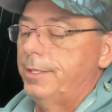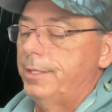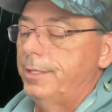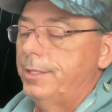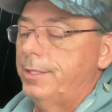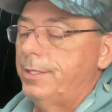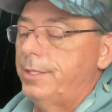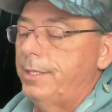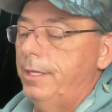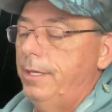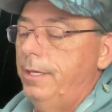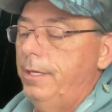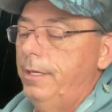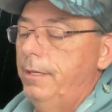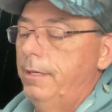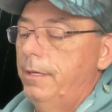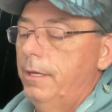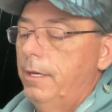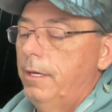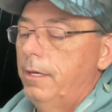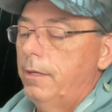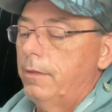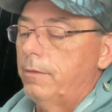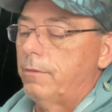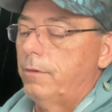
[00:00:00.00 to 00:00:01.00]
and see
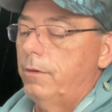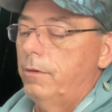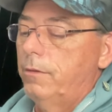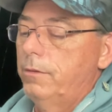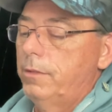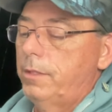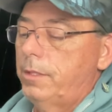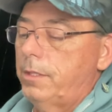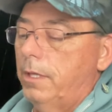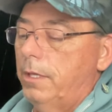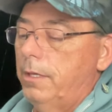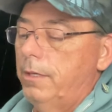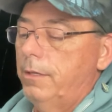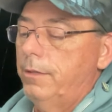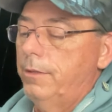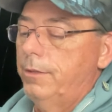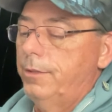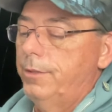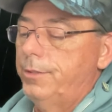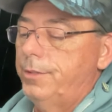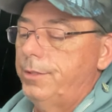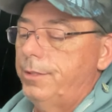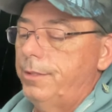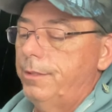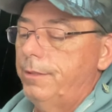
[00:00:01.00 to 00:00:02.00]
road
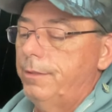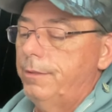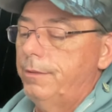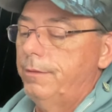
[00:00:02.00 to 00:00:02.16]
closed.